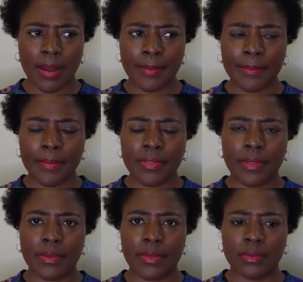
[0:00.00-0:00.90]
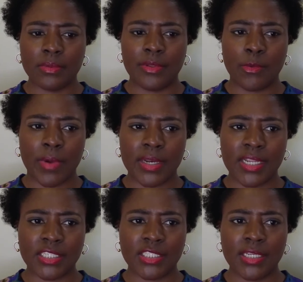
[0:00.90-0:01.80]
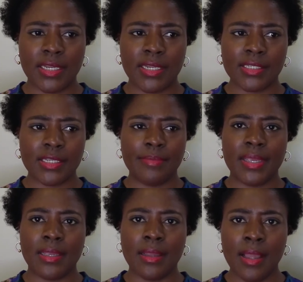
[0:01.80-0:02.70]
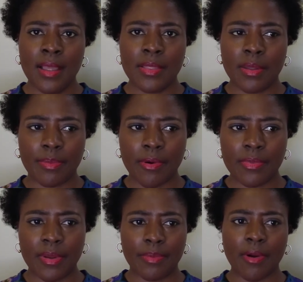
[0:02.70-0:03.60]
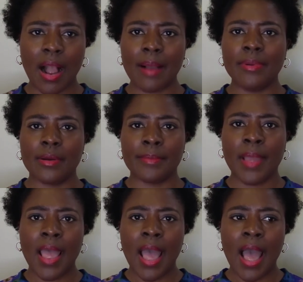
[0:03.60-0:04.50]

um, the one that she needed to be the, the problem,